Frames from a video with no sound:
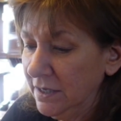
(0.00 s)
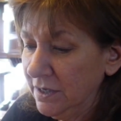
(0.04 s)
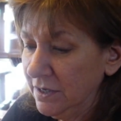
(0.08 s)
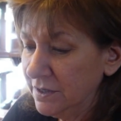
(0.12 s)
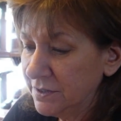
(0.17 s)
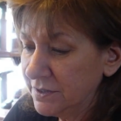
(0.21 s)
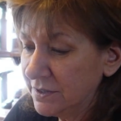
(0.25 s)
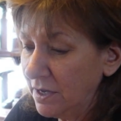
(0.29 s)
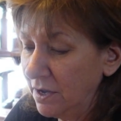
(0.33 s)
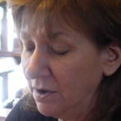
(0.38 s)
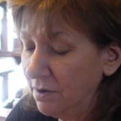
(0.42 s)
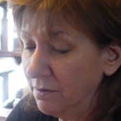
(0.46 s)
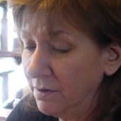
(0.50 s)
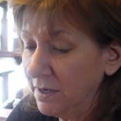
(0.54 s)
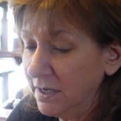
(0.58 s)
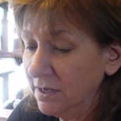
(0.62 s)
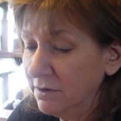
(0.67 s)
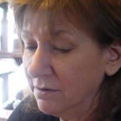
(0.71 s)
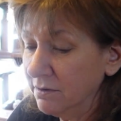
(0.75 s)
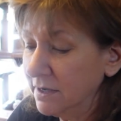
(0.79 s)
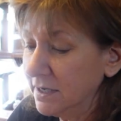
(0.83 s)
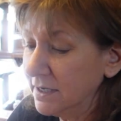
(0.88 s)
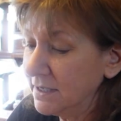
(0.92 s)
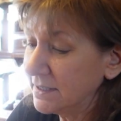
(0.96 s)
So
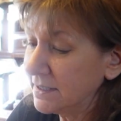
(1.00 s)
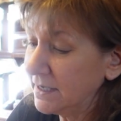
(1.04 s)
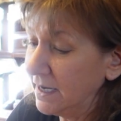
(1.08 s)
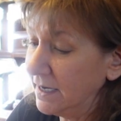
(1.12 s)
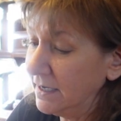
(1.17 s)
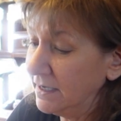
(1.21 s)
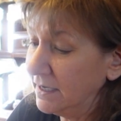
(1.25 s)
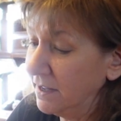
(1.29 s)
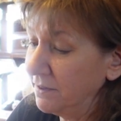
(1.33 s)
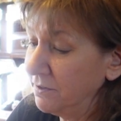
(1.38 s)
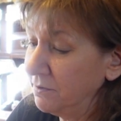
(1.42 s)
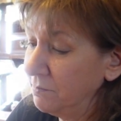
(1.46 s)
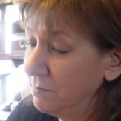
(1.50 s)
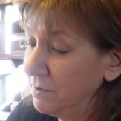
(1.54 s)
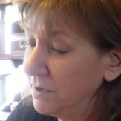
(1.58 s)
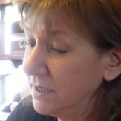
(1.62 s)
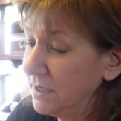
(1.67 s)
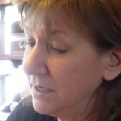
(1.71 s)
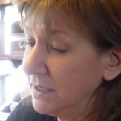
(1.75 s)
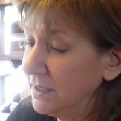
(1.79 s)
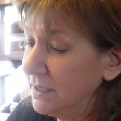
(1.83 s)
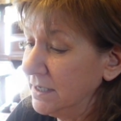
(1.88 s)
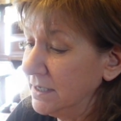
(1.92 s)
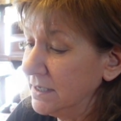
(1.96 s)
here is another
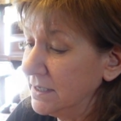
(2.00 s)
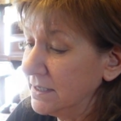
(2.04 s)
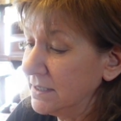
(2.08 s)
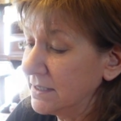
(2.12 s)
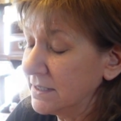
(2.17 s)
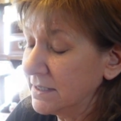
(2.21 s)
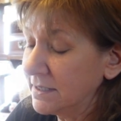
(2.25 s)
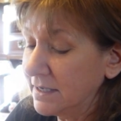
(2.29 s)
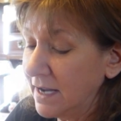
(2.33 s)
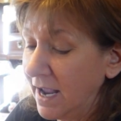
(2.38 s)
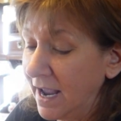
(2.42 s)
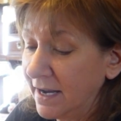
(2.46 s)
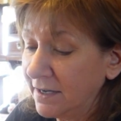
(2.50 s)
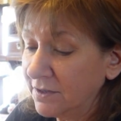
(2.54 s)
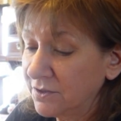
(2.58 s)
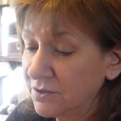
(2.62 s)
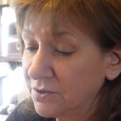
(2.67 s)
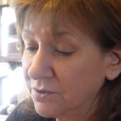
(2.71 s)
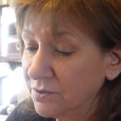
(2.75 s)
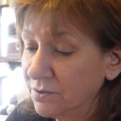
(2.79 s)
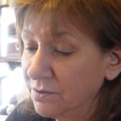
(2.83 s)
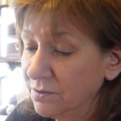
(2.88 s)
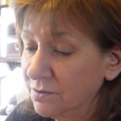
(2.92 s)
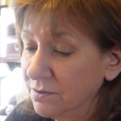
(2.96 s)
one, is
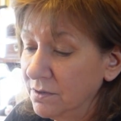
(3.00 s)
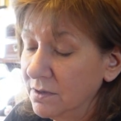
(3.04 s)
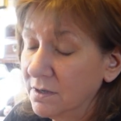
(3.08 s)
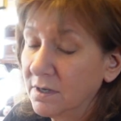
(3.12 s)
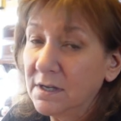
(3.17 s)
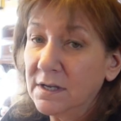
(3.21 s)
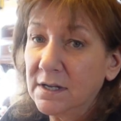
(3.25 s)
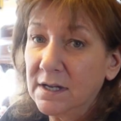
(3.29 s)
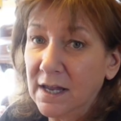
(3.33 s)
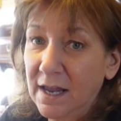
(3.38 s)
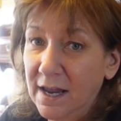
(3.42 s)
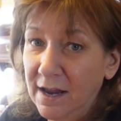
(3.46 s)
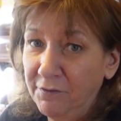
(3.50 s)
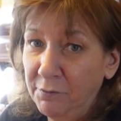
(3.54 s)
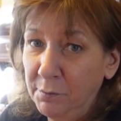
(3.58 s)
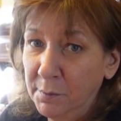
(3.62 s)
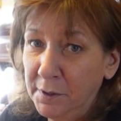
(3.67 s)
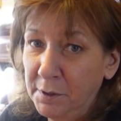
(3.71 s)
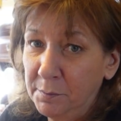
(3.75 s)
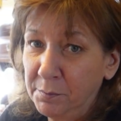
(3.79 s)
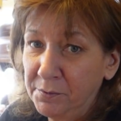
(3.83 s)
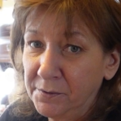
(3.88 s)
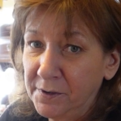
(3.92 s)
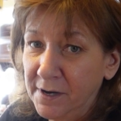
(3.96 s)

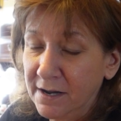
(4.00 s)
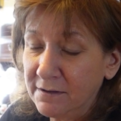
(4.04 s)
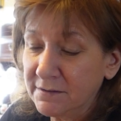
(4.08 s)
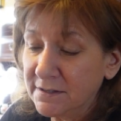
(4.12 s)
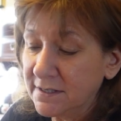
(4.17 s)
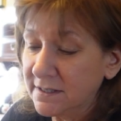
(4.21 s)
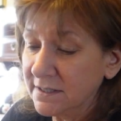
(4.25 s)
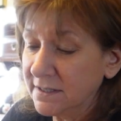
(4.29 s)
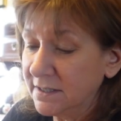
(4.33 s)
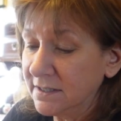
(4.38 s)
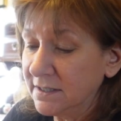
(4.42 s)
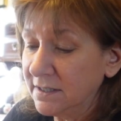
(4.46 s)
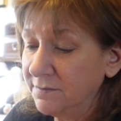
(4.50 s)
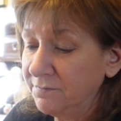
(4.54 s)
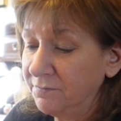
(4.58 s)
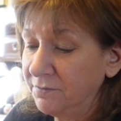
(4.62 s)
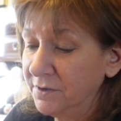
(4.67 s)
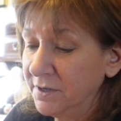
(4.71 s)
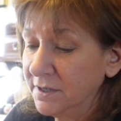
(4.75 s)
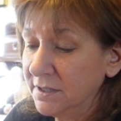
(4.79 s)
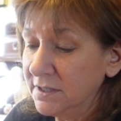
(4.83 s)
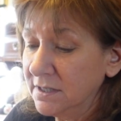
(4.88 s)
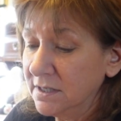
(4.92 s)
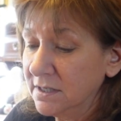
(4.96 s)
everybody pronounces it
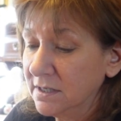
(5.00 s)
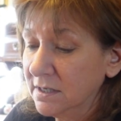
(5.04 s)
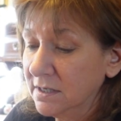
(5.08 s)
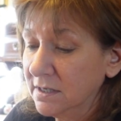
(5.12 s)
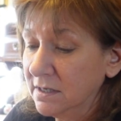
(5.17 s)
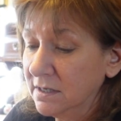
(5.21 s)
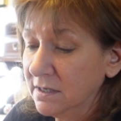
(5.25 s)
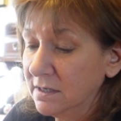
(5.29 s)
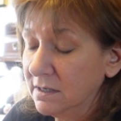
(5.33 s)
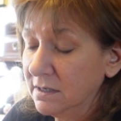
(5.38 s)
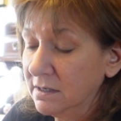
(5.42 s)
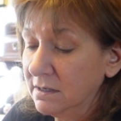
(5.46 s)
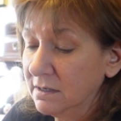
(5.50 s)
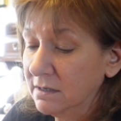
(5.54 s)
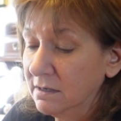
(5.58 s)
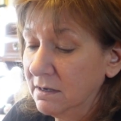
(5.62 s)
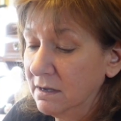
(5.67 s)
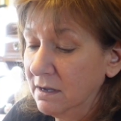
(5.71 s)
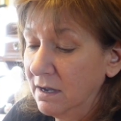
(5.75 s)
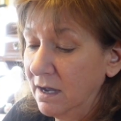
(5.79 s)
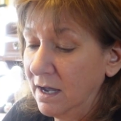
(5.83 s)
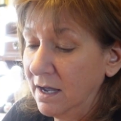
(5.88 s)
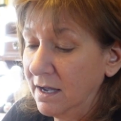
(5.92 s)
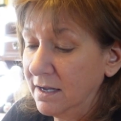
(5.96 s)
different,
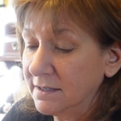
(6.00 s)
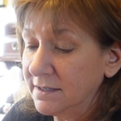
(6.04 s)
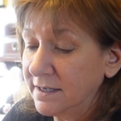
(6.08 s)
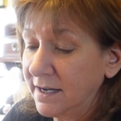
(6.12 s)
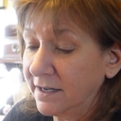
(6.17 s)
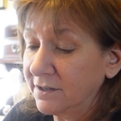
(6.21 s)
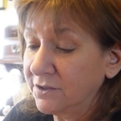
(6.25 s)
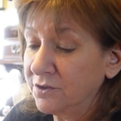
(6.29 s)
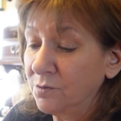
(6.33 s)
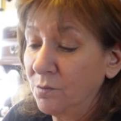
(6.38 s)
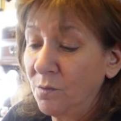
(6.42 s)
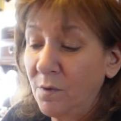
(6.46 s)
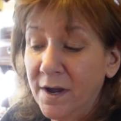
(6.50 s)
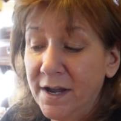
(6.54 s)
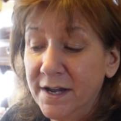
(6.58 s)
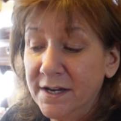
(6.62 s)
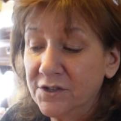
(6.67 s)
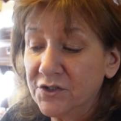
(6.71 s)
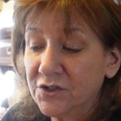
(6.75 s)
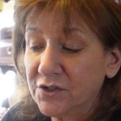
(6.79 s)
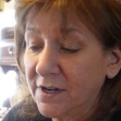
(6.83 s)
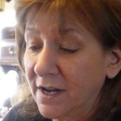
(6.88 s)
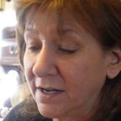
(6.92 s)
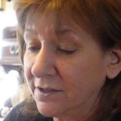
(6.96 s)
Dr.
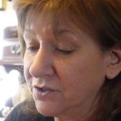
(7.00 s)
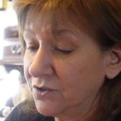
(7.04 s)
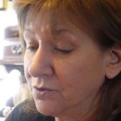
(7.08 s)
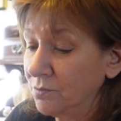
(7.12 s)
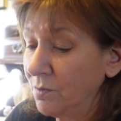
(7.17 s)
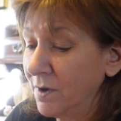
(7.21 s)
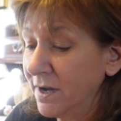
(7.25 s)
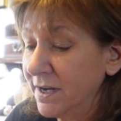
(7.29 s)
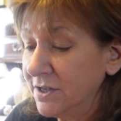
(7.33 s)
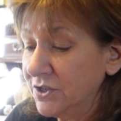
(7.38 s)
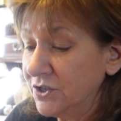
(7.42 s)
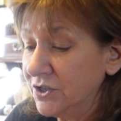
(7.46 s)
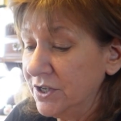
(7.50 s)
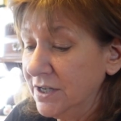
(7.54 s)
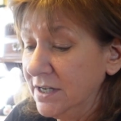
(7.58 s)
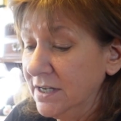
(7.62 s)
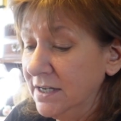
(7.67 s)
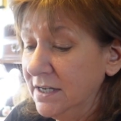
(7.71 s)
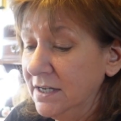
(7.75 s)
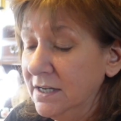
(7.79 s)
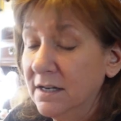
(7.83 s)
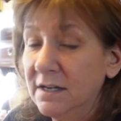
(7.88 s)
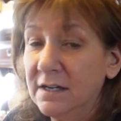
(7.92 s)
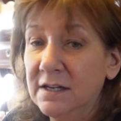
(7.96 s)

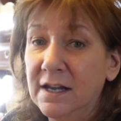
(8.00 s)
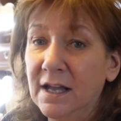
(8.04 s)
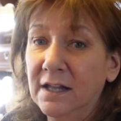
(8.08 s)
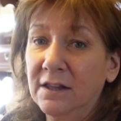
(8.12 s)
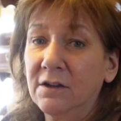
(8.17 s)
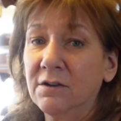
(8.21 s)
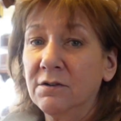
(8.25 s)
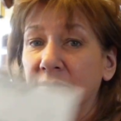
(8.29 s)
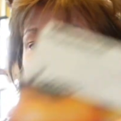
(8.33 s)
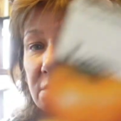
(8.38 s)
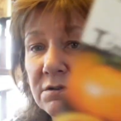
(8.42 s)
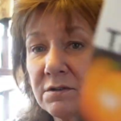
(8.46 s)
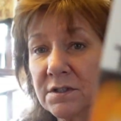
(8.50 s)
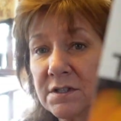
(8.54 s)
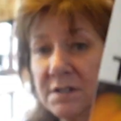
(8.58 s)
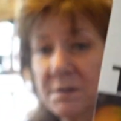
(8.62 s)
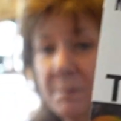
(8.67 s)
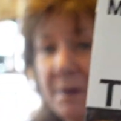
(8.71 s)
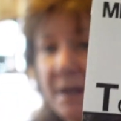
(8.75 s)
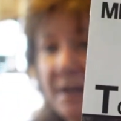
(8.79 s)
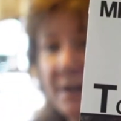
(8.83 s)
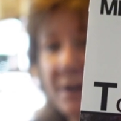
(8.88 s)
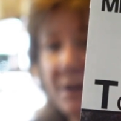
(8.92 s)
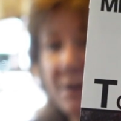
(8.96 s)
Wyche, yellow
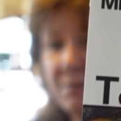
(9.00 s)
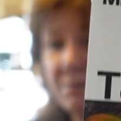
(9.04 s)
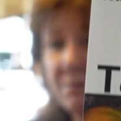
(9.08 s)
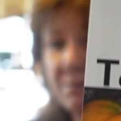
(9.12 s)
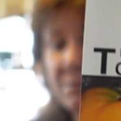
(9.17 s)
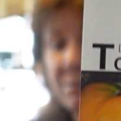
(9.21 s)
tomato.